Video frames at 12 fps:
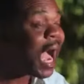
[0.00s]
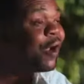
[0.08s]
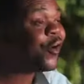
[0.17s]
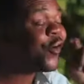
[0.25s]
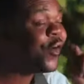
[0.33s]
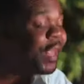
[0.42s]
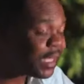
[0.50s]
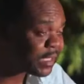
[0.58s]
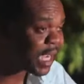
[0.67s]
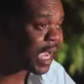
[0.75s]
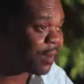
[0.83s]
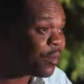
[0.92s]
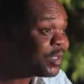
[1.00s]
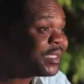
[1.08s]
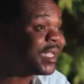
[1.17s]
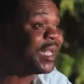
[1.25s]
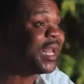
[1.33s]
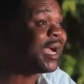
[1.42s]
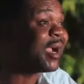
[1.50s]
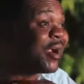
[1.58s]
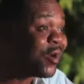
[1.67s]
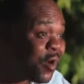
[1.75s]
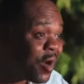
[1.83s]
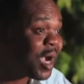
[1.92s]
A real talk, Bounty Killer.
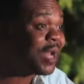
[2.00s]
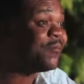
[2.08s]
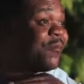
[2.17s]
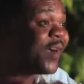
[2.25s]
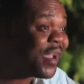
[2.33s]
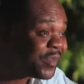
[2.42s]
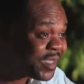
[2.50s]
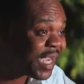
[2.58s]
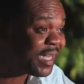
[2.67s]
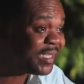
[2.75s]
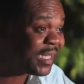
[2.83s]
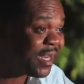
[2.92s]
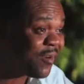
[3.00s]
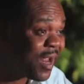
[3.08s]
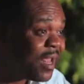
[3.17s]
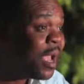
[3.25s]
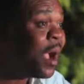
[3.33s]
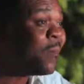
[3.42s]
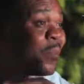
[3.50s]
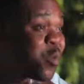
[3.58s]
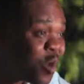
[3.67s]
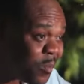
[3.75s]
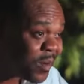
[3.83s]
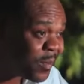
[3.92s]
Drum God, five star general
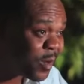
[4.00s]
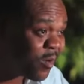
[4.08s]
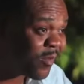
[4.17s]
poor people